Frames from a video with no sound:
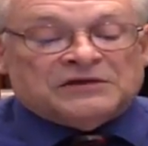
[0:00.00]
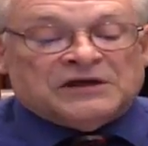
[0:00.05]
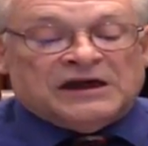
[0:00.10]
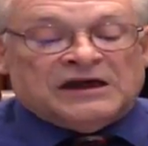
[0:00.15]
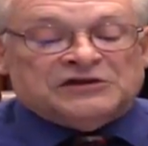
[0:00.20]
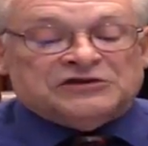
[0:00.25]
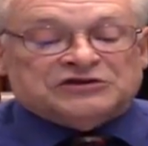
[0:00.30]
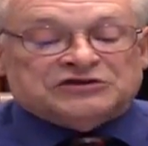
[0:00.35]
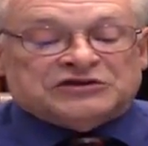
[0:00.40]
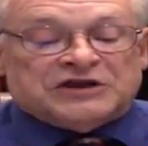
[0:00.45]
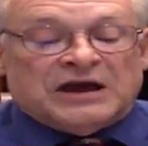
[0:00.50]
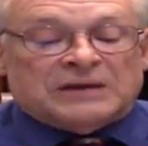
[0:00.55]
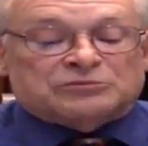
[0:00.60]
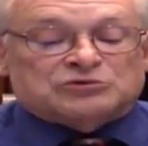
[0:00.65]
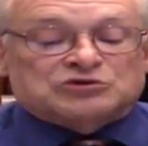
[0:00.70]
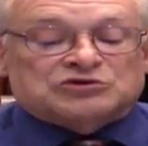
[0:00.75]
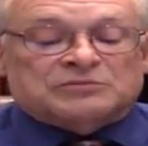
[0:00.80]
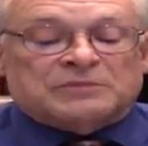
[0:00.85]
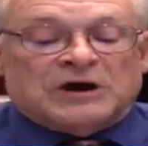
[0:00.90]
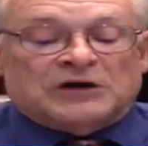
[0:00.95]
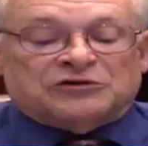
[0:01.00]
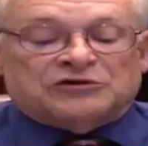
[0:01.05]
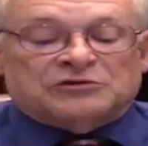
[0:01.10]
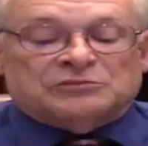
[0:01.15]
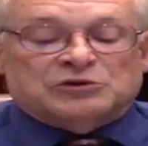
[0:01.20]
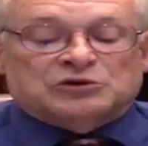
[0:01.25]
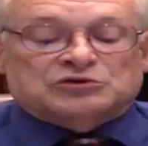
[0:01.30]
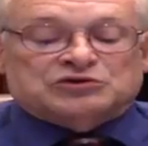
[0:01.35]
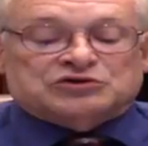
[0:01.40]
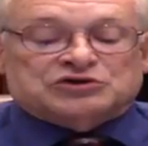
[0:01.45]
The 8th chapter is about
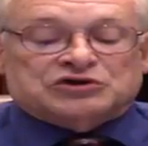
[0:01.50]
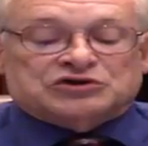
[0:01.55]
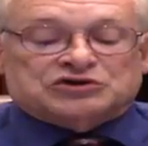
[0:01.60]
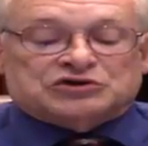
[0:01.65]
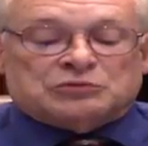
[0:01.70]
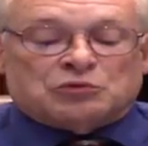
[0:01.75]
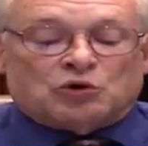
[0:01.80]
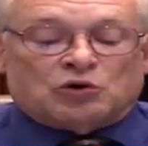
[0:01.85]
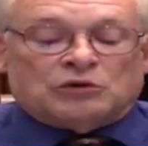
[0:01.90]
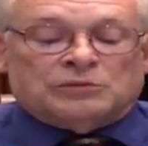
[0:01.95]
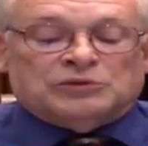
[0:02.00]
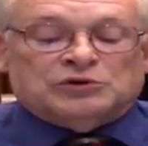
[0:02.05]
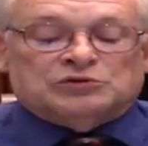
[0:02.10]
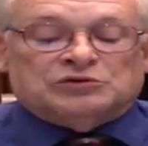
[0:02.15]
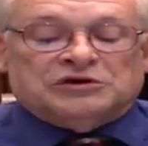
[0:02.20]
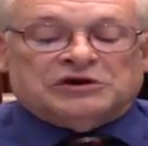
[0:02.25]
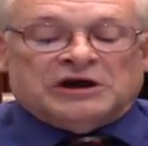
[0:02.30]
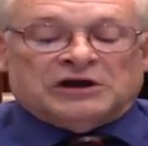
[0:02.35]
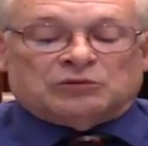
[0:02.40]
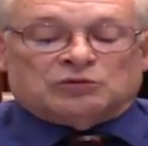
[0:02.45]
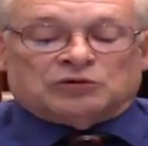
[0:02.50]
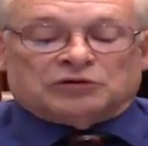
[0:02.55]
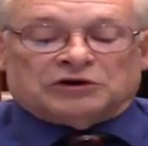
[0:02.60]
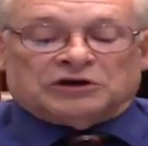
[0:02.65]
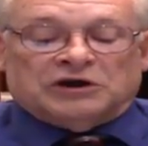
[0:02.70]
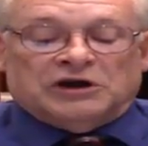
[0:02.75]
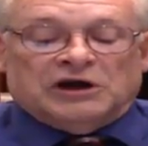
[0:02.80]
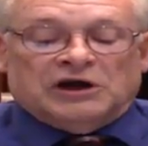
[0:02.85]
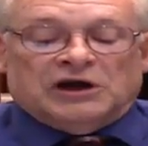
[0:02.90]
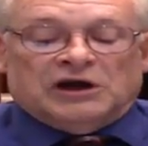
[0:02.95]
the immune system or immune
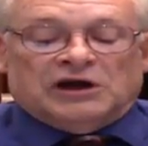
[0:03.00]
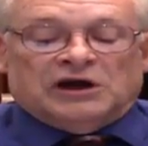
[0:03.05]
network.